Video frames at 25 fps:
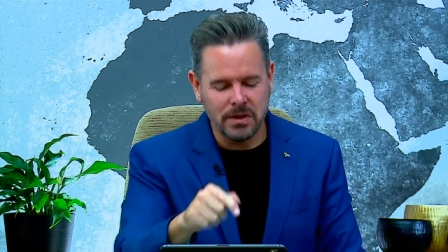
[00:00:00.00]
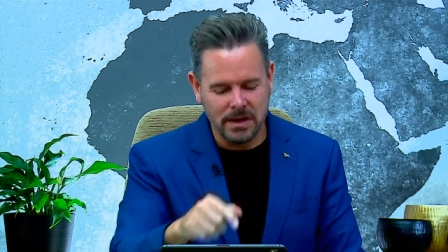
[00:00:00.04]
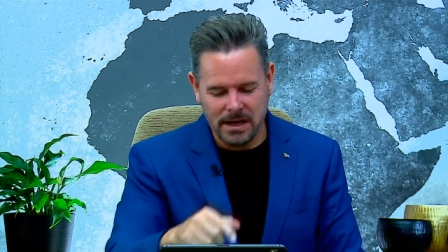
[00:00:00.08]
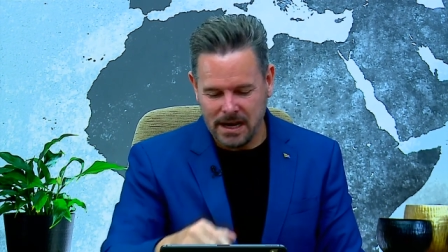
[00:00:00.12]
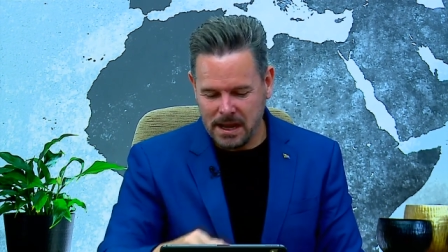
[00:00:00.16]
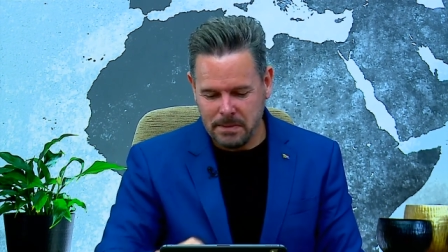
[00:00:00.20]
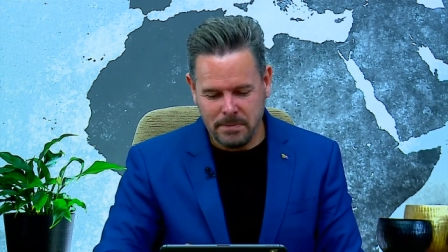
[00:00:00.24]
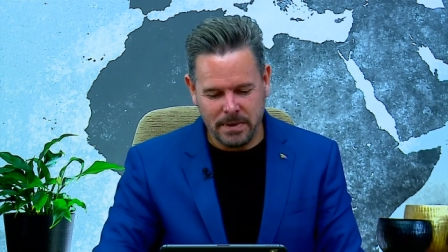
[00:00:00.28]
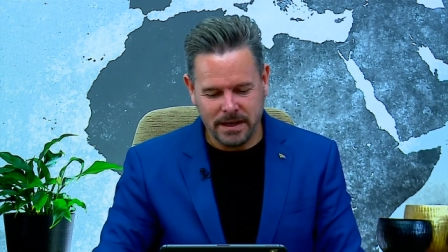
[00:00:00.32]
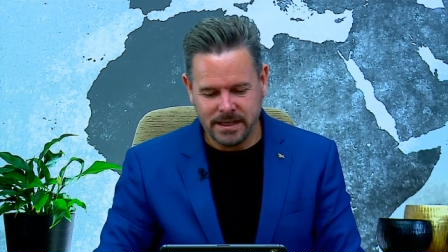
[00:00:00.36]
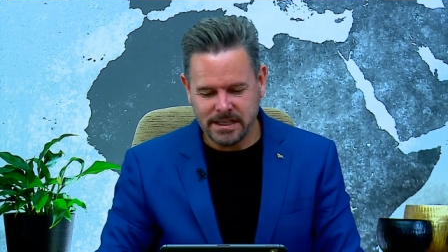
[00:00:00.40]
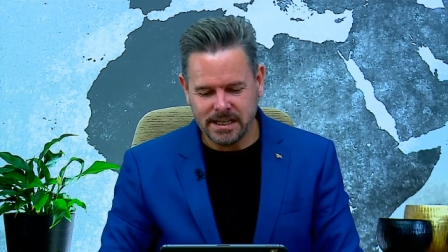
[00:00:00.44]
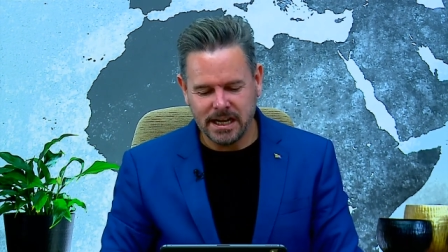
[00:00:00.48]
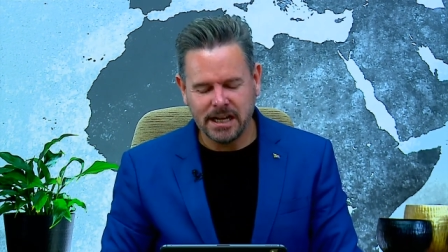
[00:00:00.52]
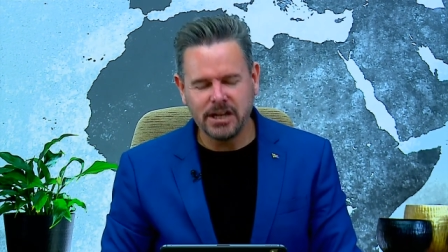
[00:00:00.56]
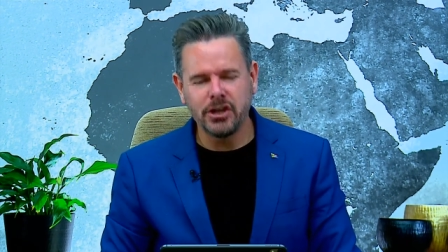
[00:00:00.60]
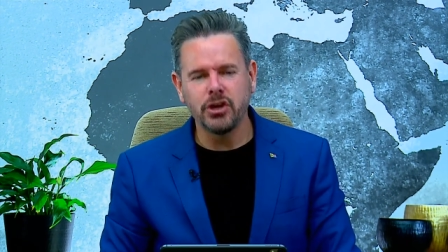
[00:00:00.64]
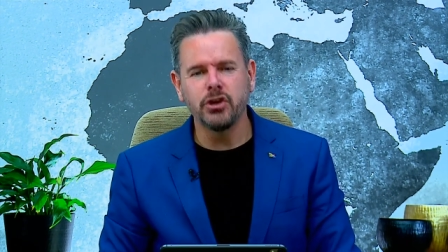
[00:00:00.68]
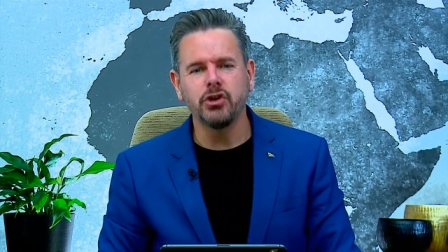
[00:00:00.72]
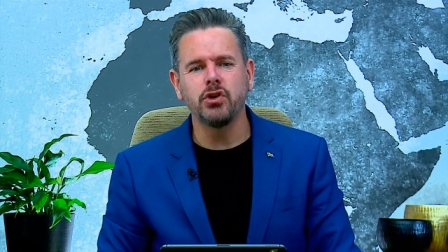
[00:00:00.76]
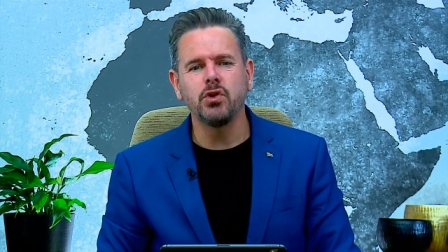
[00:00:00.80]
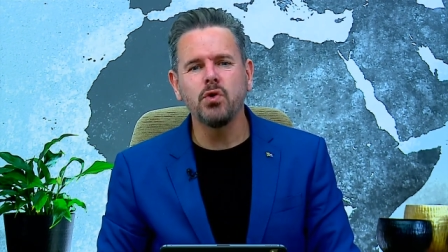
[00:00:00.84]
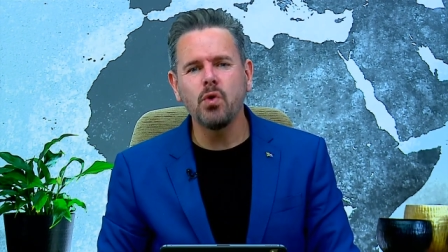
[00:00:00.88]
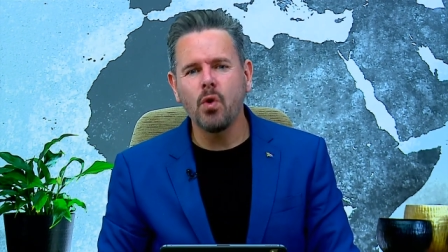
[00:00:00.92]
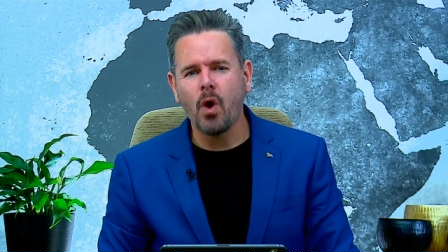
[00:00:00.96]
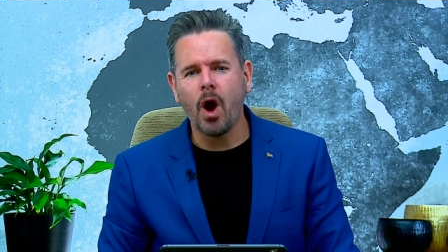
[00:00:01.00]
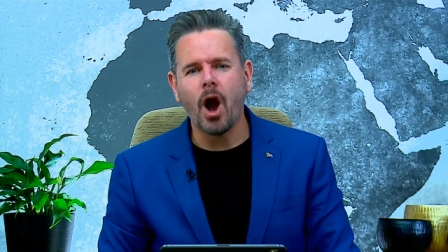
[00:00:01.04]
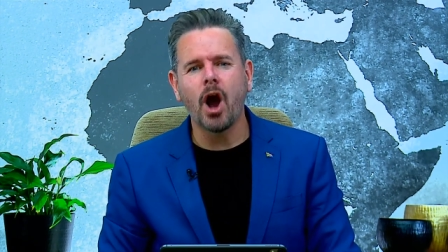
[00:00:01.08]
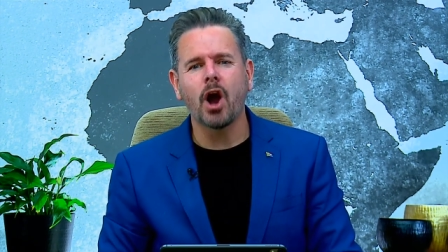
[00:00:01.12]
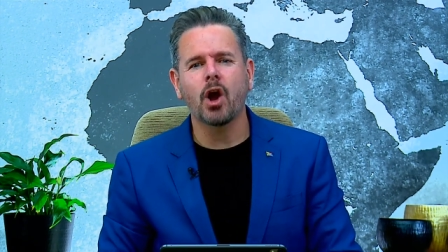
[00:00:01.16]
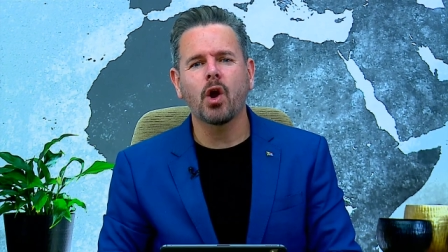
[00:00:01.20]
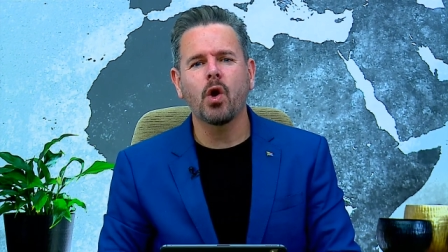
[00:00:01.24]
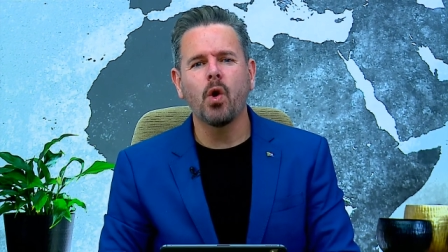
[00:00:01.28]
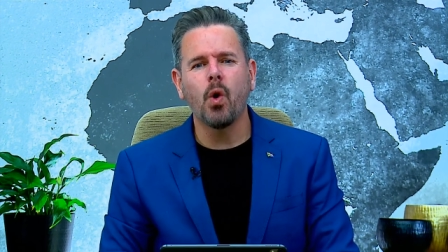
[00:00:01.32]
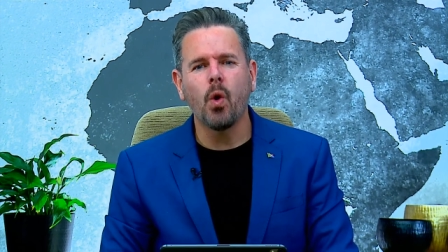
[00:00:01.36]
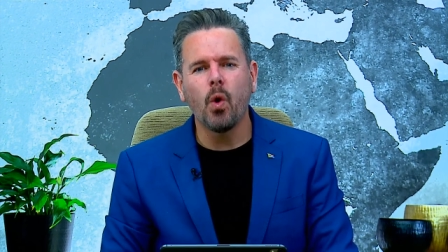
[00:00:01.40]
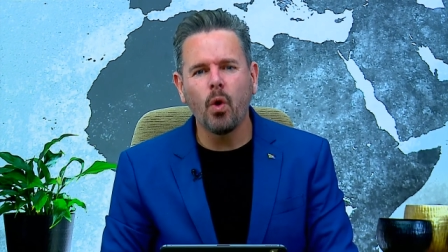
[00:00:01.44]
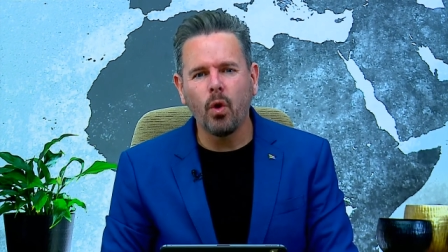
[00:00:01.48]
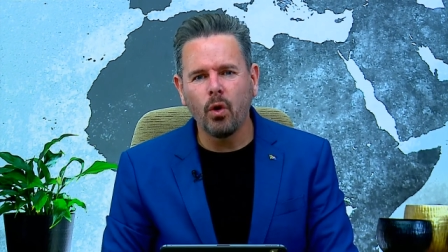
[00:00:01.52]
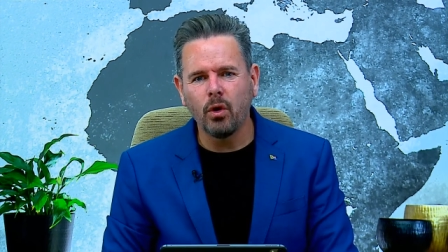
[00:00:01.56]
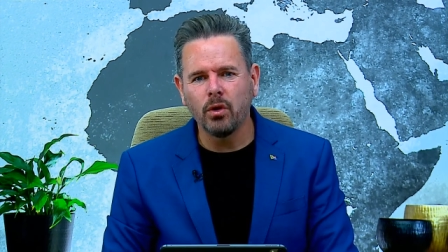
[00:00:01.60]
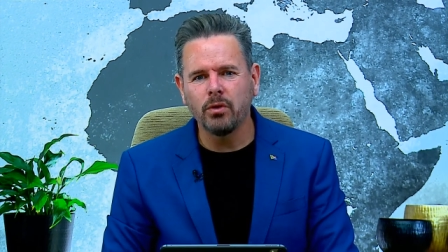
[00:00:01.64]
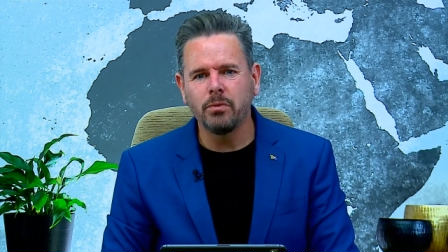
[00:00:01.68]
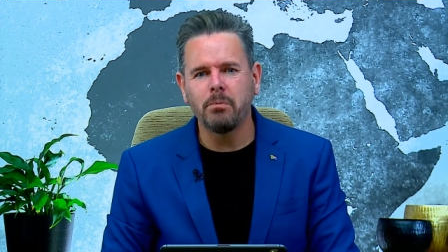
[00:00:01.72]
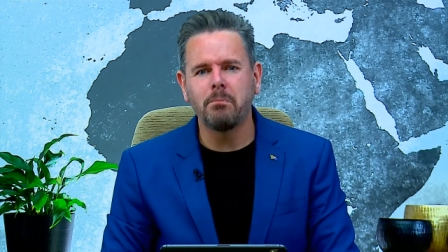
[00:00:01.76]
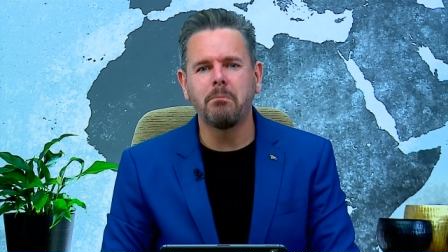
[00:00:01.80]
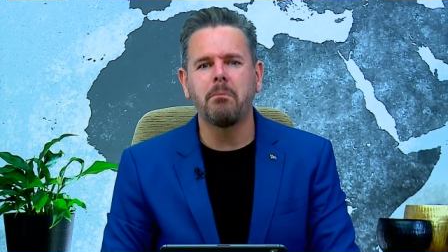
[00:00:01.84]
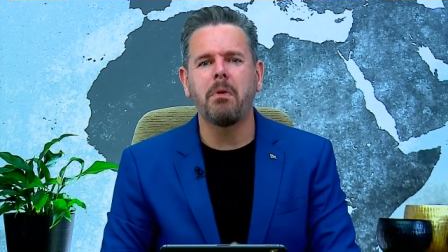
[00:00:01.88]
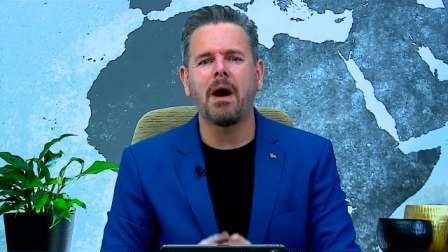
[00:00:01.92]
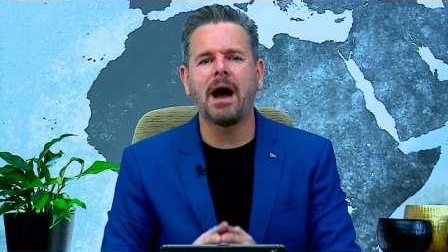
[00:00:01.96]
And let me tell you, you are
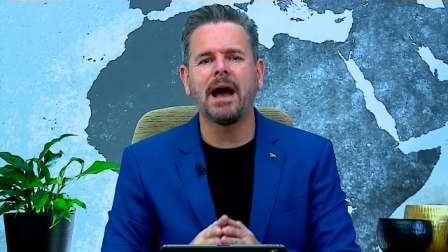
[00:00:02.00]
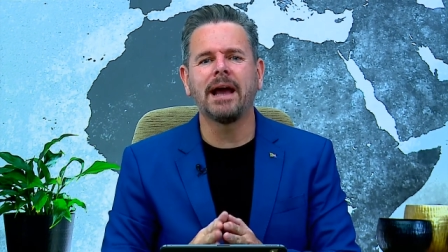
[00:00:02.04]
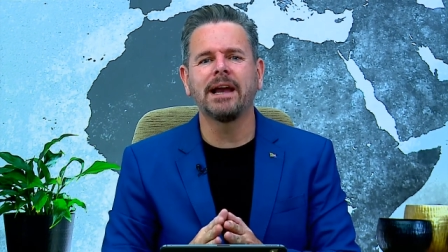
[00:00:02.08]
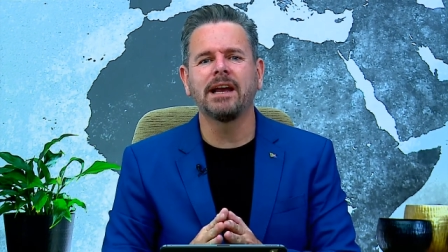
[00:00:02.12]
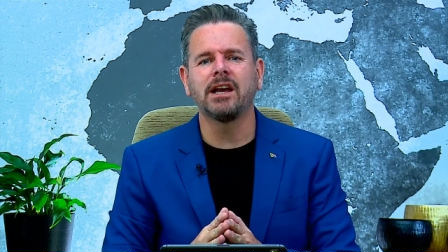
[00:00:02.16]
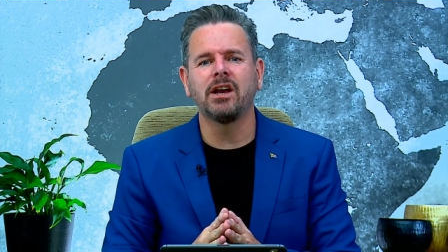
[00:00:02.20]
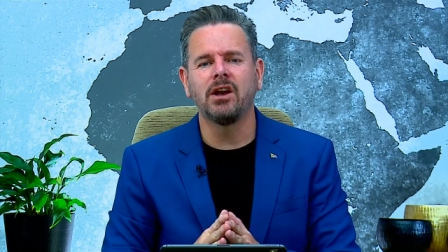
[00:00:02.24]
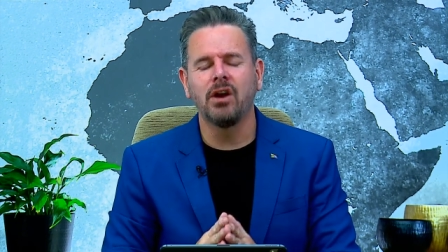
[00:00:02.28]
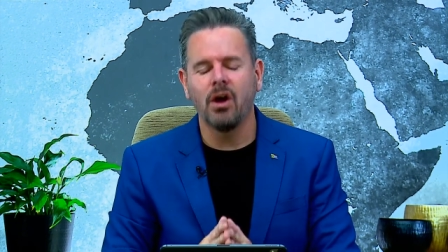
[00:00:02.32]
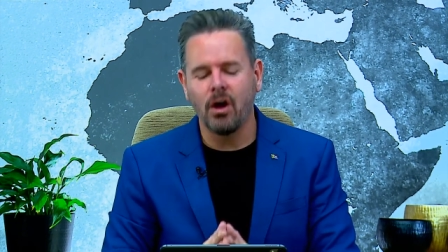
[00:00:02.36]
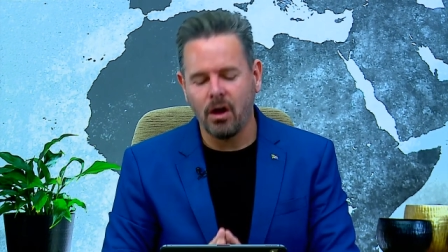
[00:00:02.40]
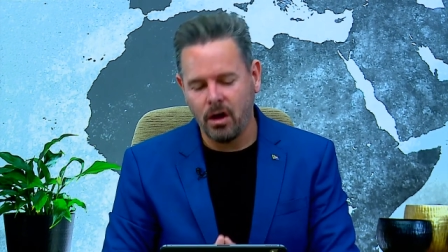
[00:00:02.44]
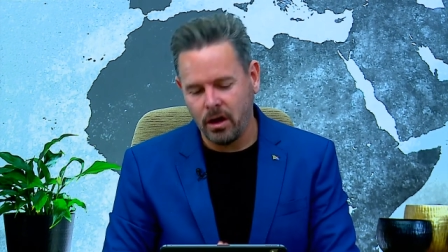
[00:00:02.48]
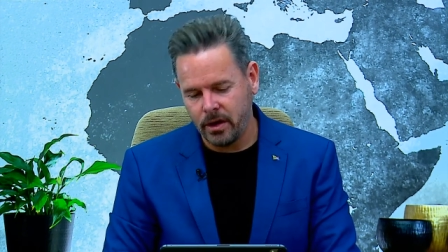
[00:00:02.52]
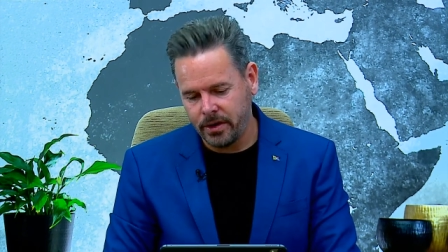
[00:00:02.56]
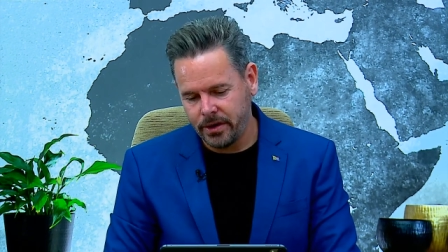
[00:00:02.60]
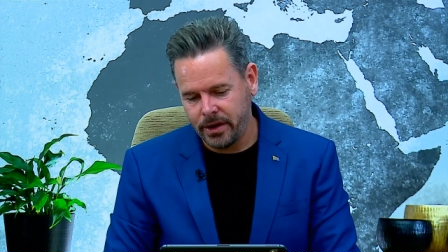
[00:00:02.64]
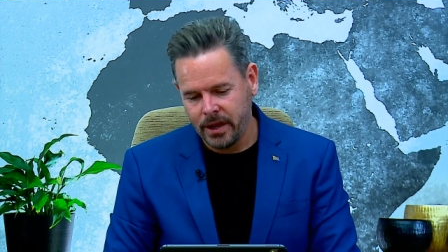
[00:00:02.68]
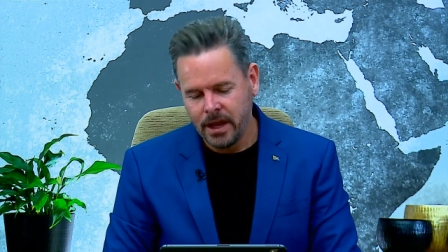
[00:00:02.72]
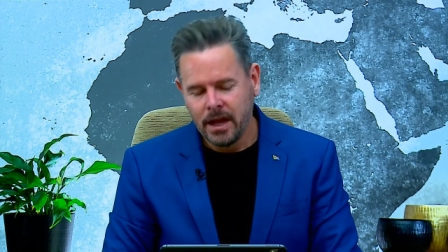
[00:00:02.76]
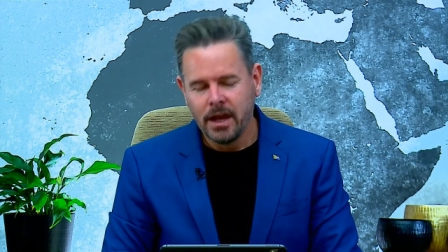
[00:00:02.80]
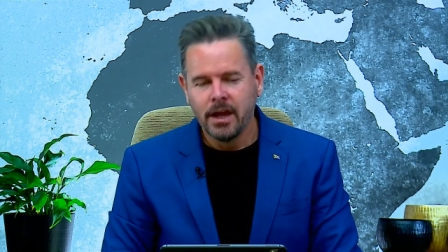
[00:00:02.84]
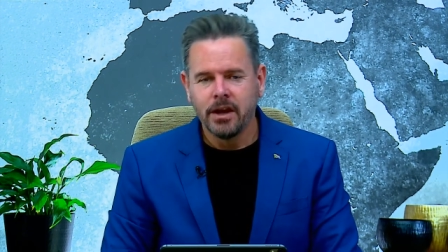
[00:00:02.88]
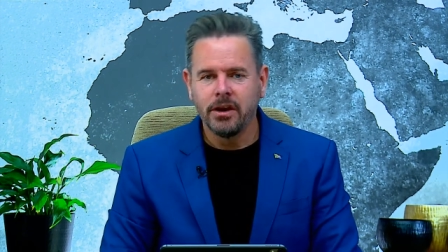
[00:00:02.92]
called by God.